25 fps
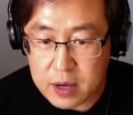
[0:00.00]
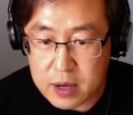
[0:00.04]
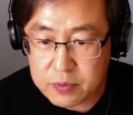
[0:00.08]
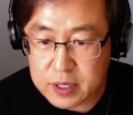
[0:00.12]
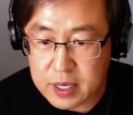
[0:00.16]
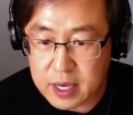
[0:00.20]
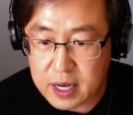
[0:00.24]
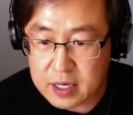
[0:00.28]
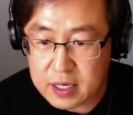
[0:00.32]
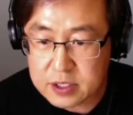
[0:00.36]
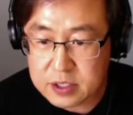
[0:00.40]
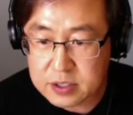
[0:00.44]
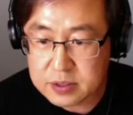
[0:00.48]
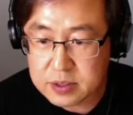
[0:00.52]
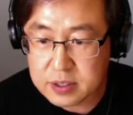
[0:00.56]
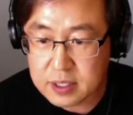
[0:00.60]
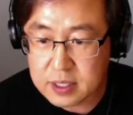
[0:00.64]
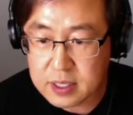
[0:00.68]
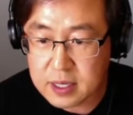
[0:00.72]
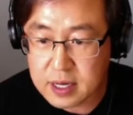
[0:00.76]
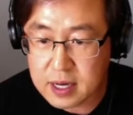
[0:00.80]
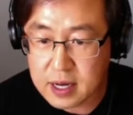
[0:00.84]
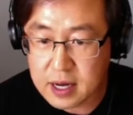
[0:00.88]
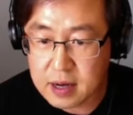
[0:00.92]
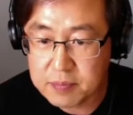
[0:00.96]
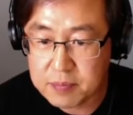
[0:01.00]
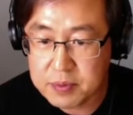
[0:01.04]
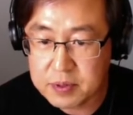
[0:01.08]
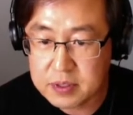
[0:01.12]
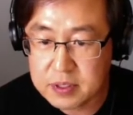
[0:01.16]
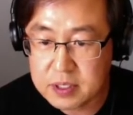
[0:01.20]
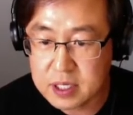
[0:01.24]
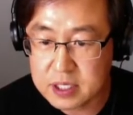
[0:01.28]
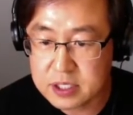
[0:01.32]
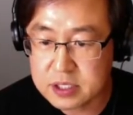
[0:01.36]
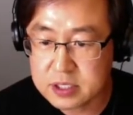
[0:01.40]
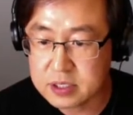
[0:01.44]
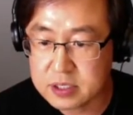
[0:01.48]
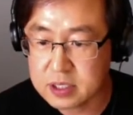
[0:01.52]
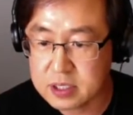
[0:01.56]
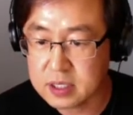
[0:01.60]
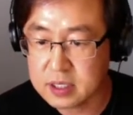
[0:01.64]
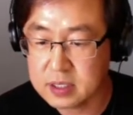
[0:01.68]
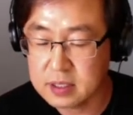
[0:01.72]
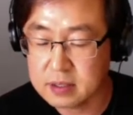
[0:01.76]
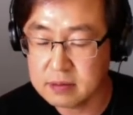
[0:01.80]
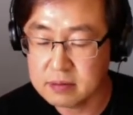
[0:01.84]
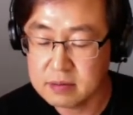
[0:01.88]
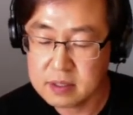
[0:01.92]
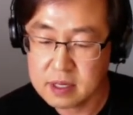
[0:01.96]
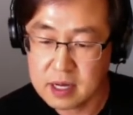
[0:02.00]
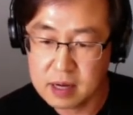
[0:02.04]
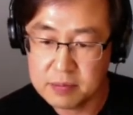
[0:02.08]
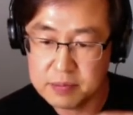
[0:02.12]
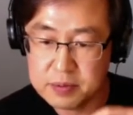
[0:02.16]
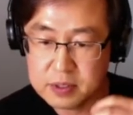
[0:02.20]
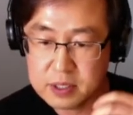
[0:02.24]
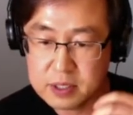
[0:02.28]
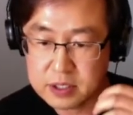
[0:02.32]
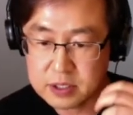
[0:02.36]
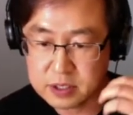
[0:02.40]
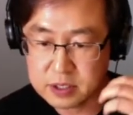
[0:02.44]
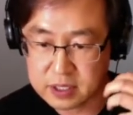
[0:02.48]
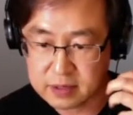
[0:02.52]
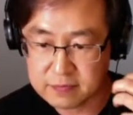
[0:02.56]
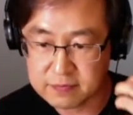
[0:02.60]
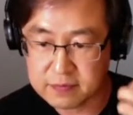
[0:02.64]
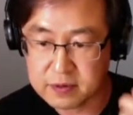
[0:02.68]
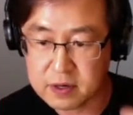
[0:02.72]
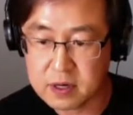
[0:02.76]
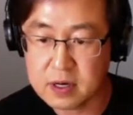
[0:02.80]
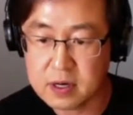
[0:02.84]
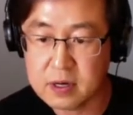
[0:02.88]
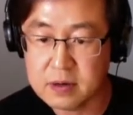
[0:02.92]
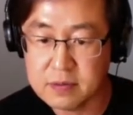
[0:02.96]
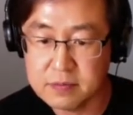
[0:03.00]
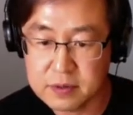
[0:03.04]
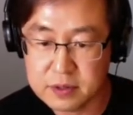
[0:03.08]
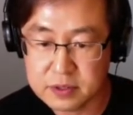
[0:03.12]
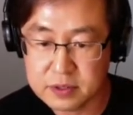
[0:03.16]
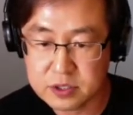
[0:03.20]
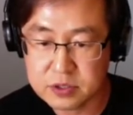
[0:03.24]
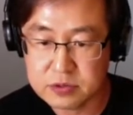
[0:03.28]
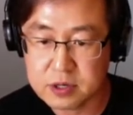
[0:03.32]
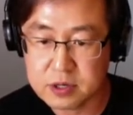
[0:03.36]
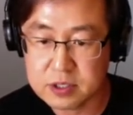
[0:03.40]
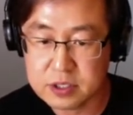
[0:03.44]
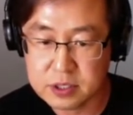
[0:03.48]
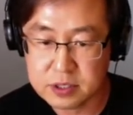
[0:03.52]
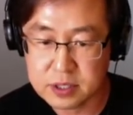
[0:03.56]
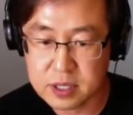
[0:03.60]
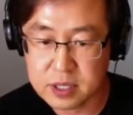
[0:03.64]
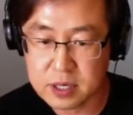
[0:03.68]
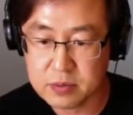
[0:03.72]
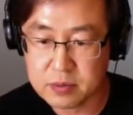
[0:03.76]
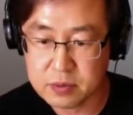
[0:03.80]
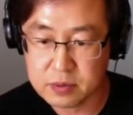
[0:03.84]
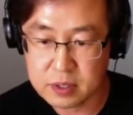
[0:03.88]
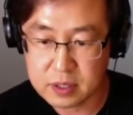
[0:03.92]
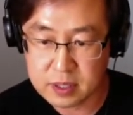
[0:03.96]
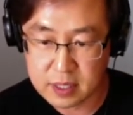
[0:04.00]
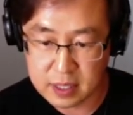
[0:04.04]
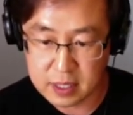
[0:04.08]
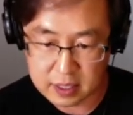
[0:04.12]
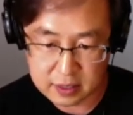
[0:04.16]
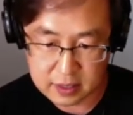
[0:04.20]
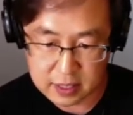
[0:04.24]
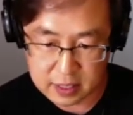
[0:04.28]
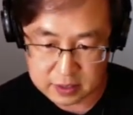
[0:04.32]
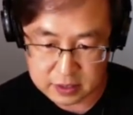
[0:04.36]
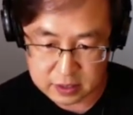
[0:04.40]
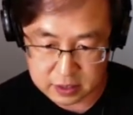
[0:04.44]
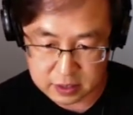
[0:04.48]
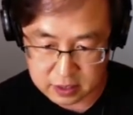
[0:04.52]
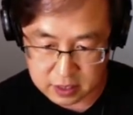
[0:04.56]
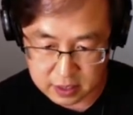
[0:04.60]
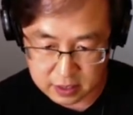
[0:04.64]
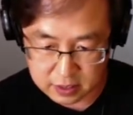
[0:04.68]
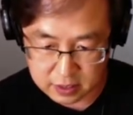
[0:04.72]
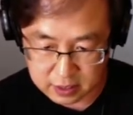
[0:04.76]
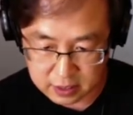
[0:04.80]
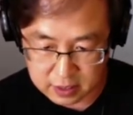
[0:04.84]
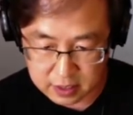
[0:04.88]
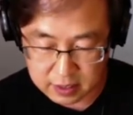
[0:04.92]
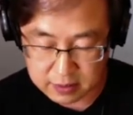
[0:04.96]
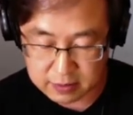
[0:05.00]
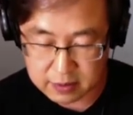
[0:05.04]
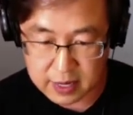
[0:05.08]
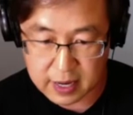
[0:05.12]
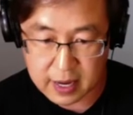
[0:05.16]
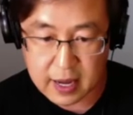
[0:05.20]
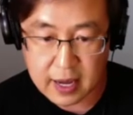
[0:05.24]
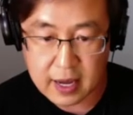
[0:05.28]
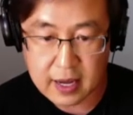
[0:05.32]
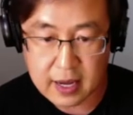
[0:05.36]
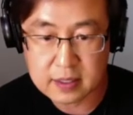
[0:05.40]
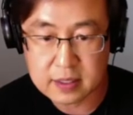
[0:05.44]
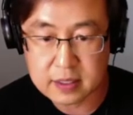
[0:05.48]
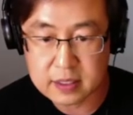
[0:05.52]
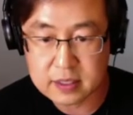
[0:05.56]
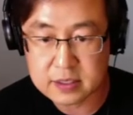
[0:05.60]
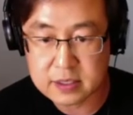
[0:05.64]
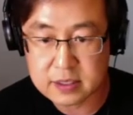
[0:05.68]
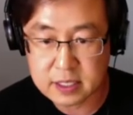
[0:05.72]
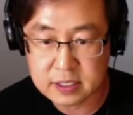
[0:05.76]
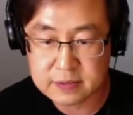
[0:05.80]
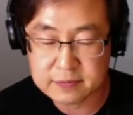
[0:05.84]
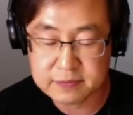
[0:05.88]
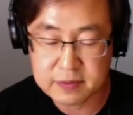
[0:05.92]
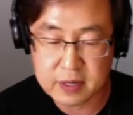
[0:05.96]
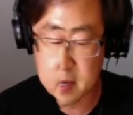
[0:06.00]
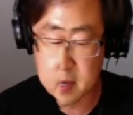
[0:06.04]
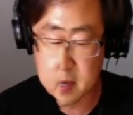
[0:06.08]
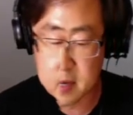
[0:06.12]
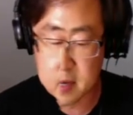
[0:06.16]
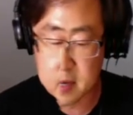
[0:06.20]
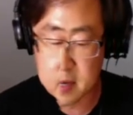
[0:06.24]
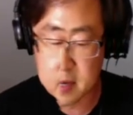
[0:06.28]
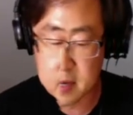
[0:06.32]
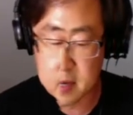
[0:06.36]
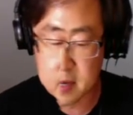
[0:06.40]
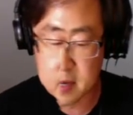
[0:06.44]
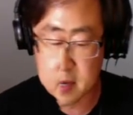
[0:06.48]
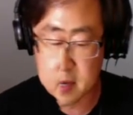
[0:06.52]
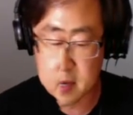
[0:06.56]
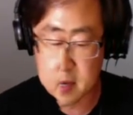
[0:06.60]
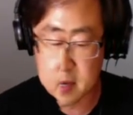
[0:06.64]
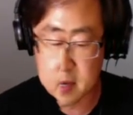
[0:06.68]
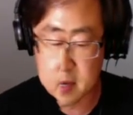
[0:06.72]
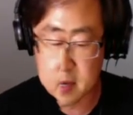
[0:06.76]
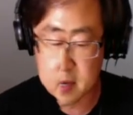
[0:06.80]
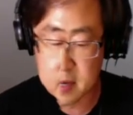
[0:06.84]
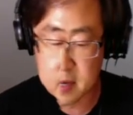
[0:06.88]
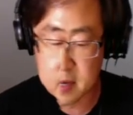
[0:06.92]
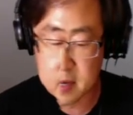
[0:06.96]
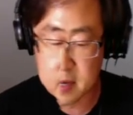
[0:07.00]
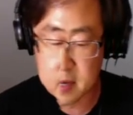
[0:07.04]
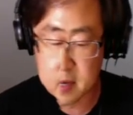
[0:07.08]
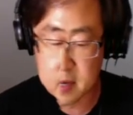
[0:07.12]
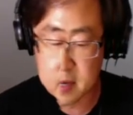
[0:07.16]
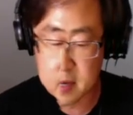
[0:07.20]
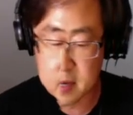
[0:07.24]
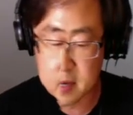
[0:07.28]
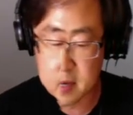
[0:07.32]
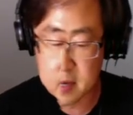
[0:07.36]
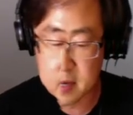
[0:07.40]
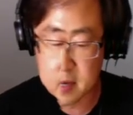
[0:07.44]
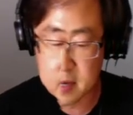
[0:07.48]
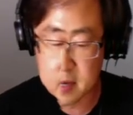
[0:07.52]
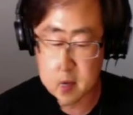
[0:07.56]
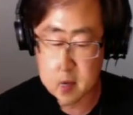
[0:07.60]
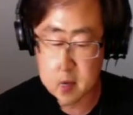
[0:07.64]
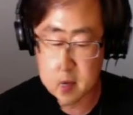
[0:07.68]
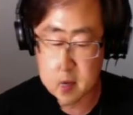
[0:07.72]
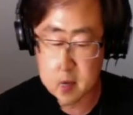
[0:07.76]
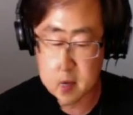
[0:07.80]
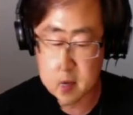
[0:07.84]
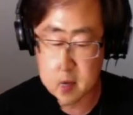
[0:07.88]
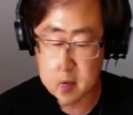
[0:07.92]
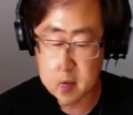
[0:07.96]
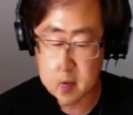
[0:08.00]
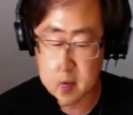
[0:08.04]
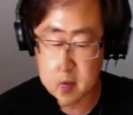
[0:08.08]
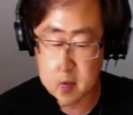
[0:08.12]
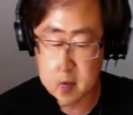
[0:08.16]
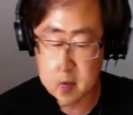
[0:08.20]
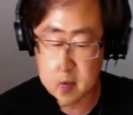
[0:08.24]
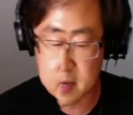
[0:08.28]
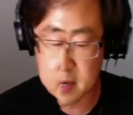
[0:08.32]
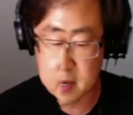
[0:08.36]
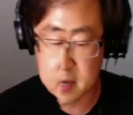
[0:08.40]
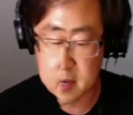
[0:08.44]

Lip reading: actually computationally evolve the structure that's in our hand is as follows. So rather somewhat